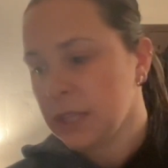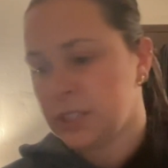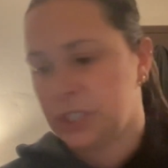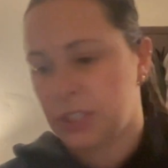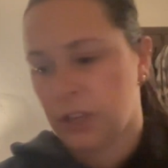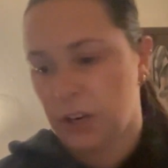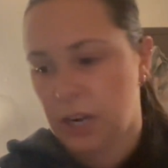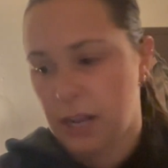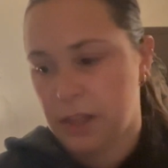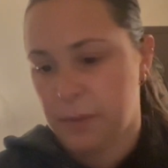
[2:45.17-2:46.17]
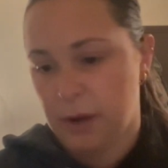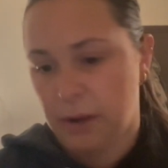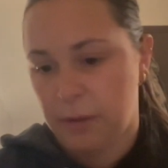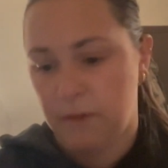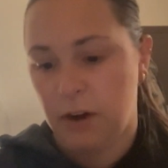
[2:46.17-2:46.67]
Changes occurred in the
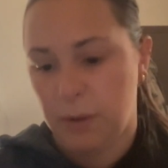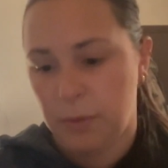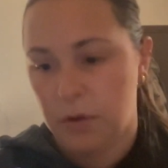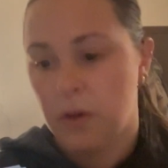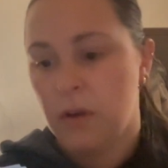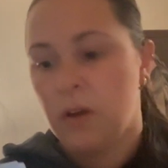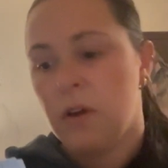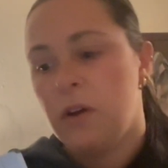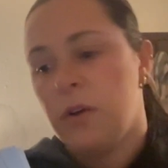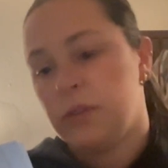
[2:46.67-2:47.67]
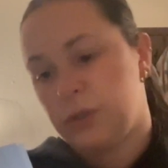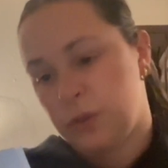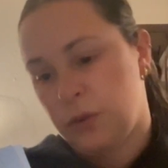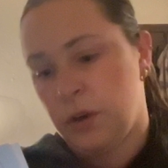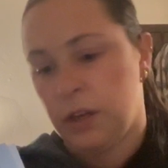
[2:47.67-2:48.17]
dependent variable, which is
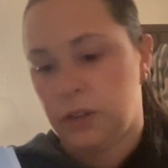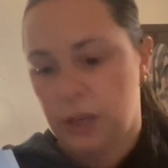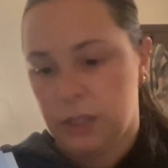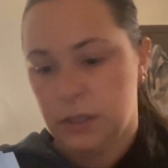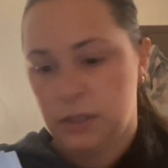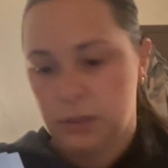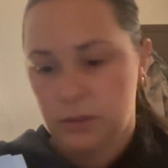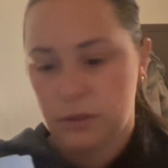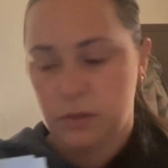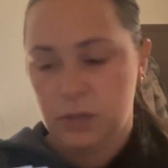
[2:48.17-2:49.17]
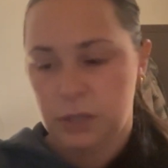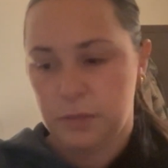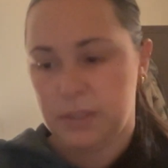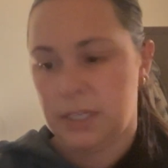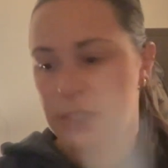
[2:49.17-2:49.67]
recorded through
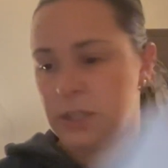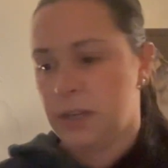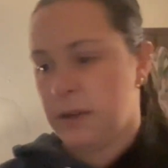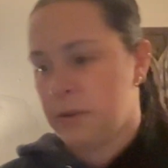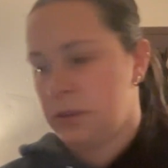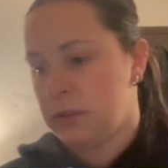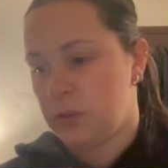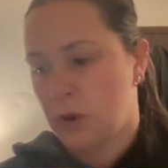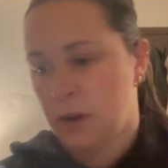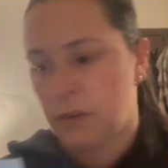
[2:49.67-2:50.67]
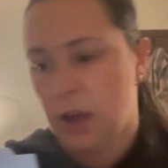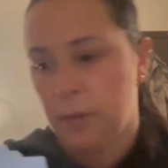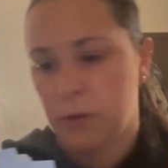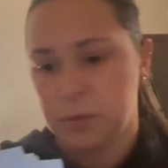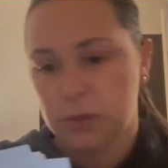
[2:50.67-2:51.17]
instrumentation,
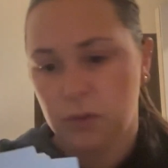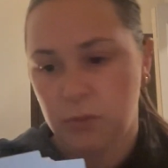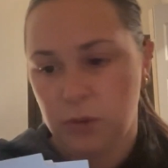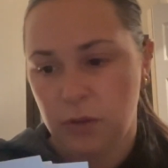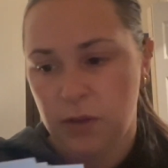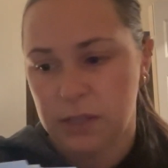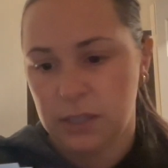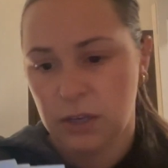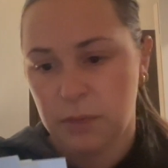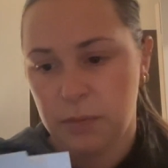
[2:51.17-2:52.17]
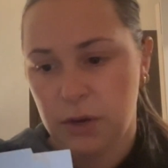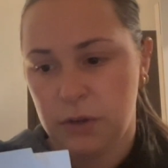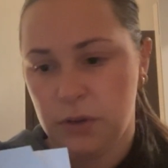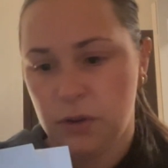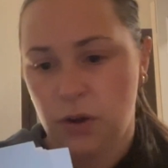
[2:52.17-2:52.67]
quantifiable, observable events that are compared
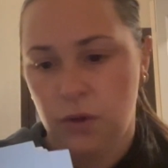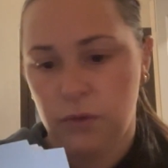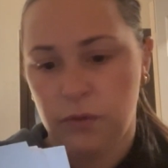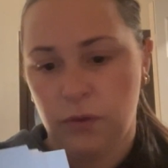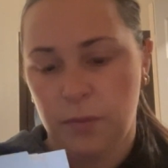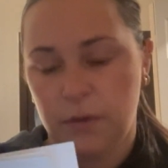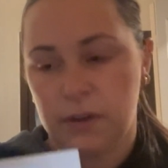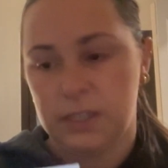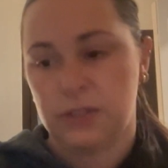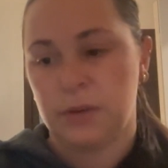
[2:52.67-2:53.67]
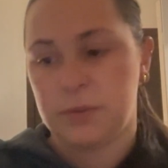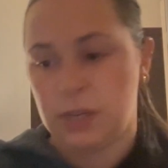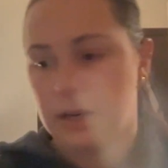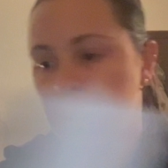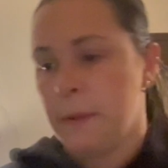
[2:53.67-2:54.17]
to the known form of description.